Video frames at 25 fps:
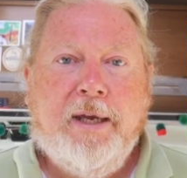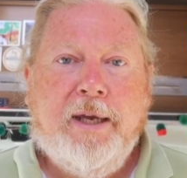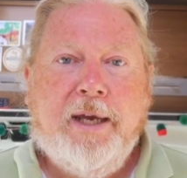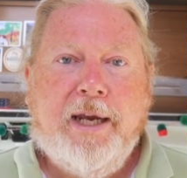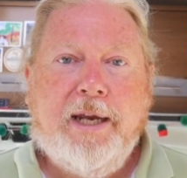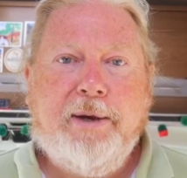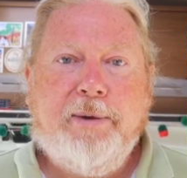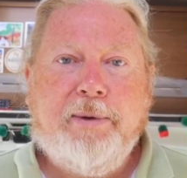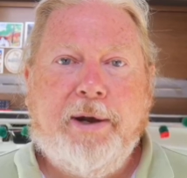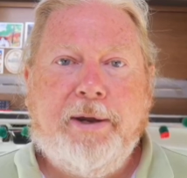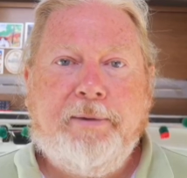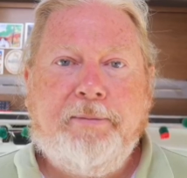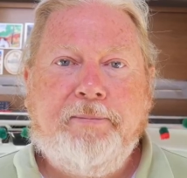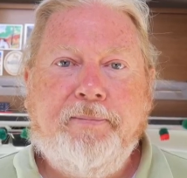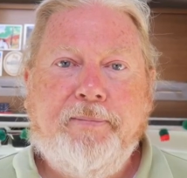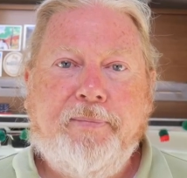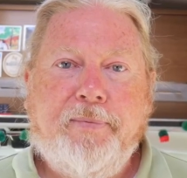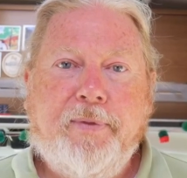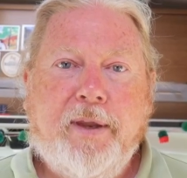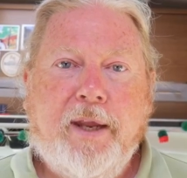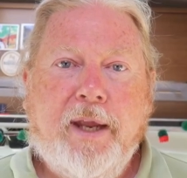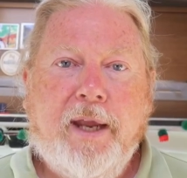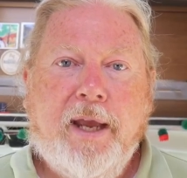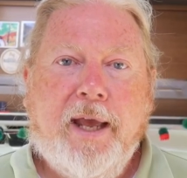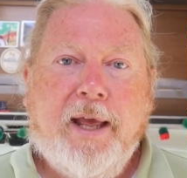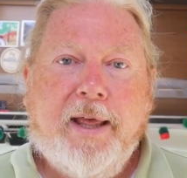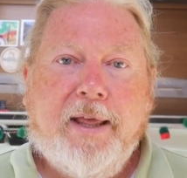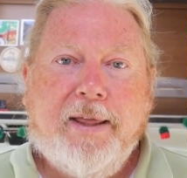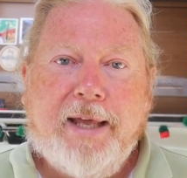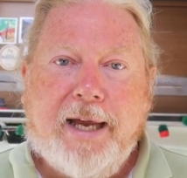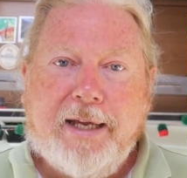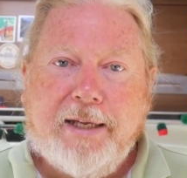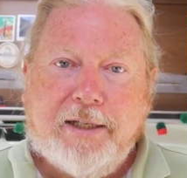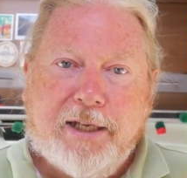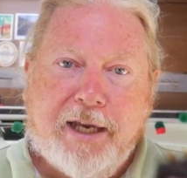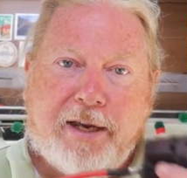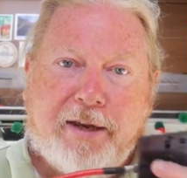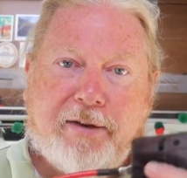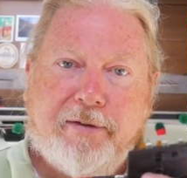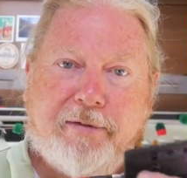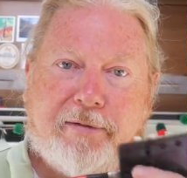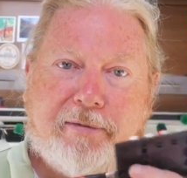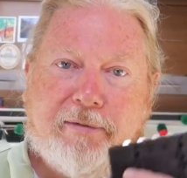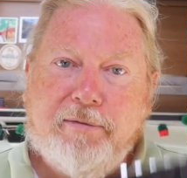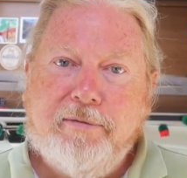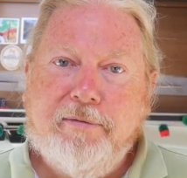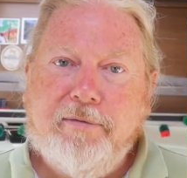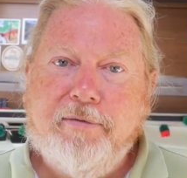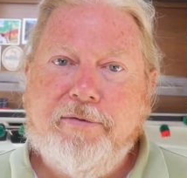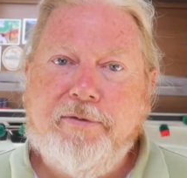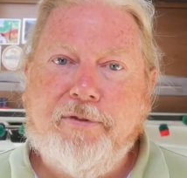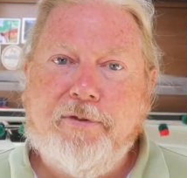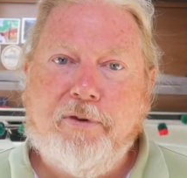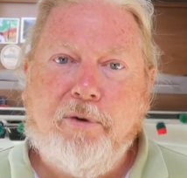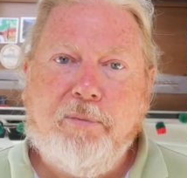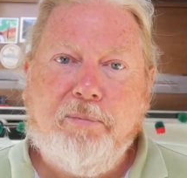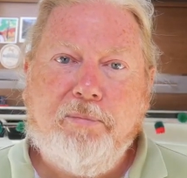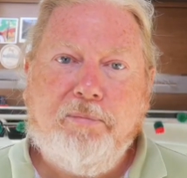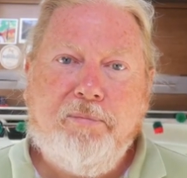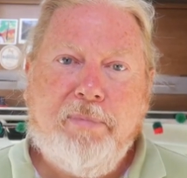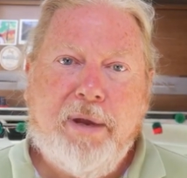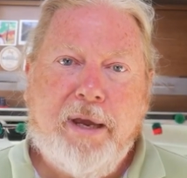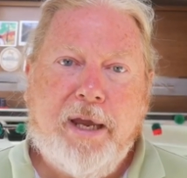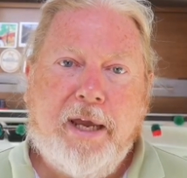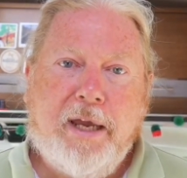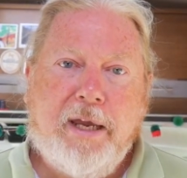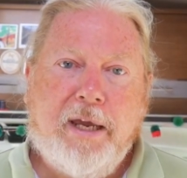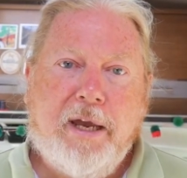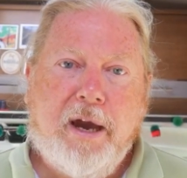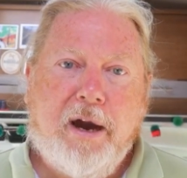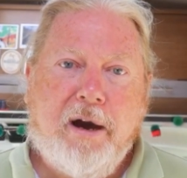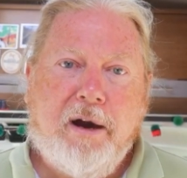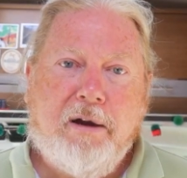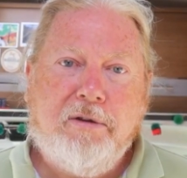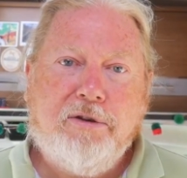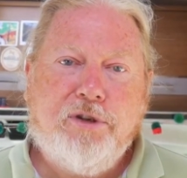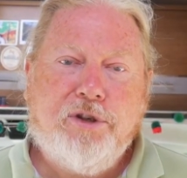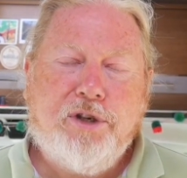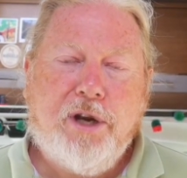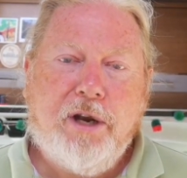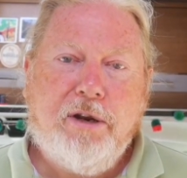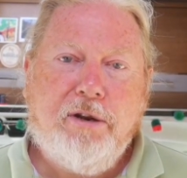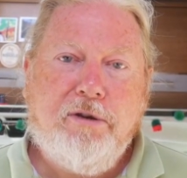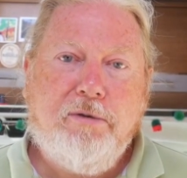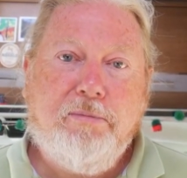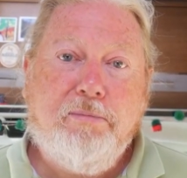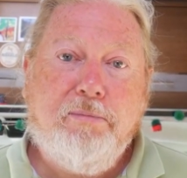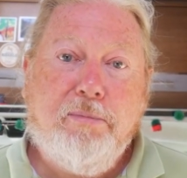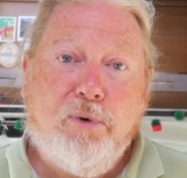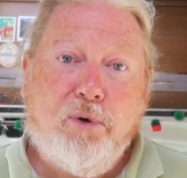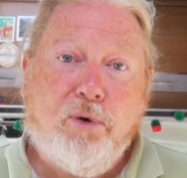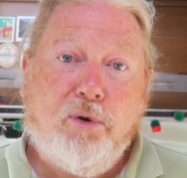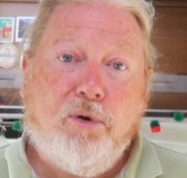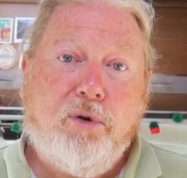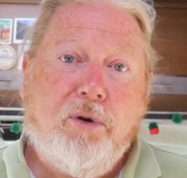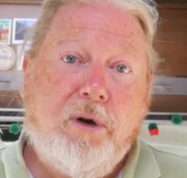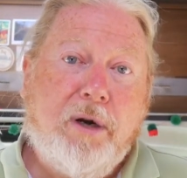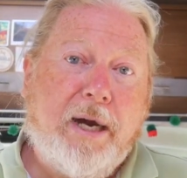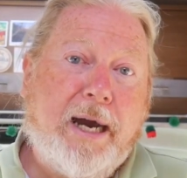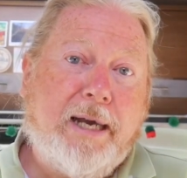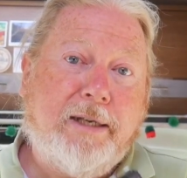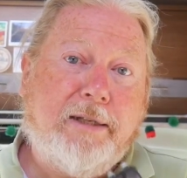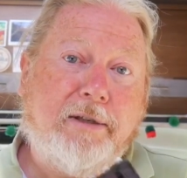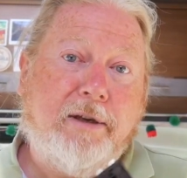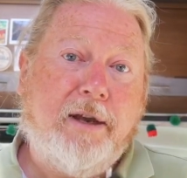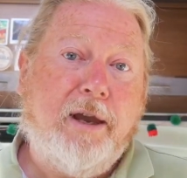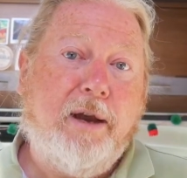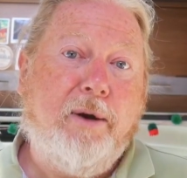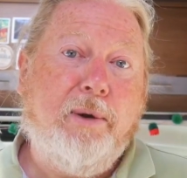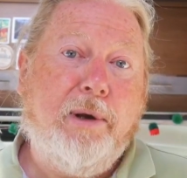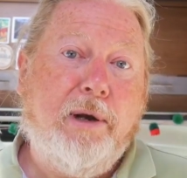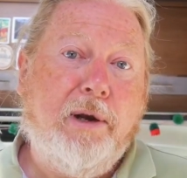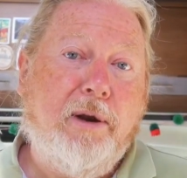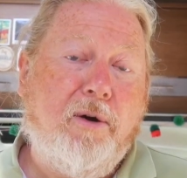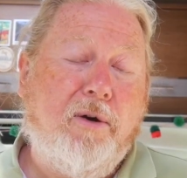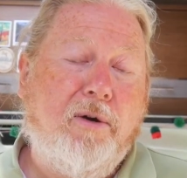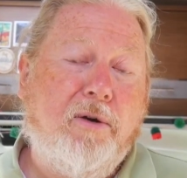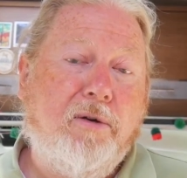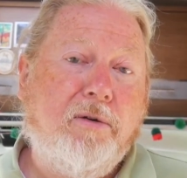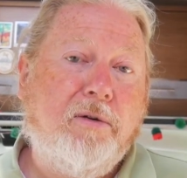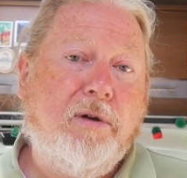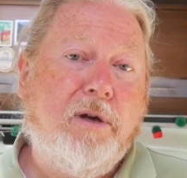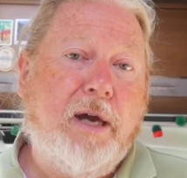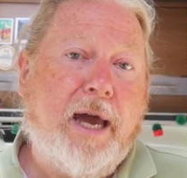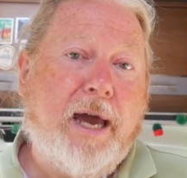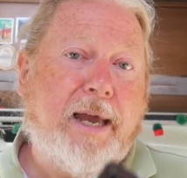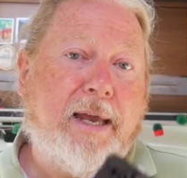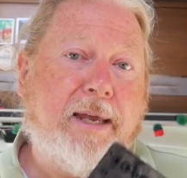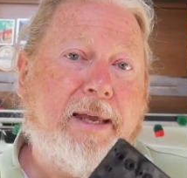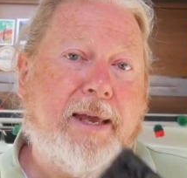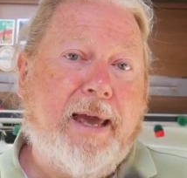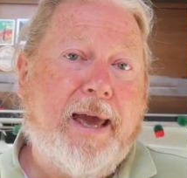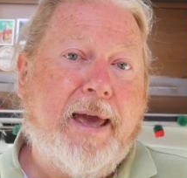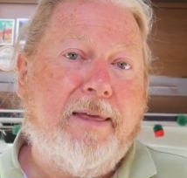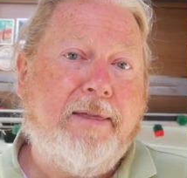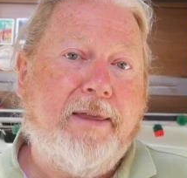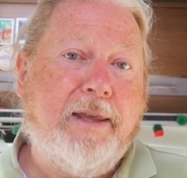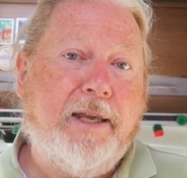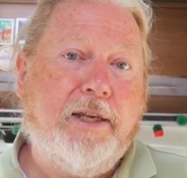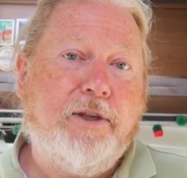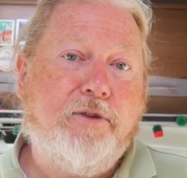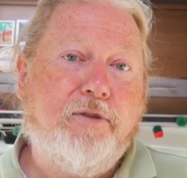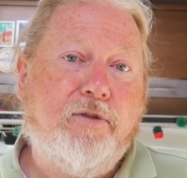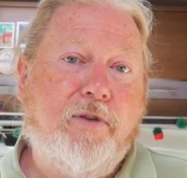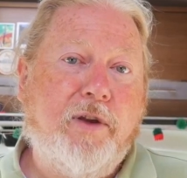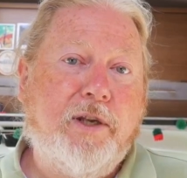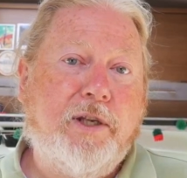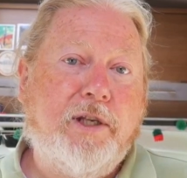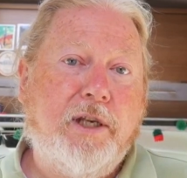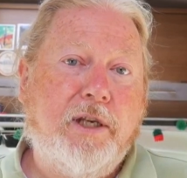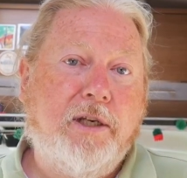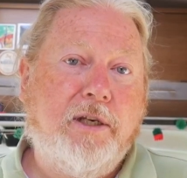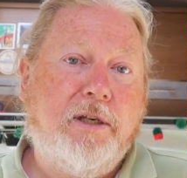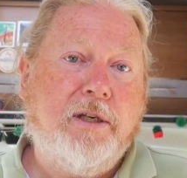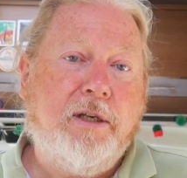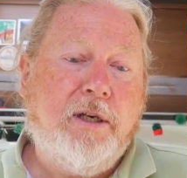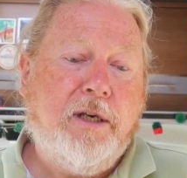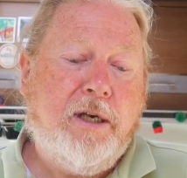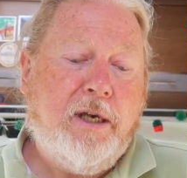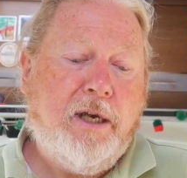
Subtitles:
Anyway, that's it from me. I'll show you more as I go along and get these fitted.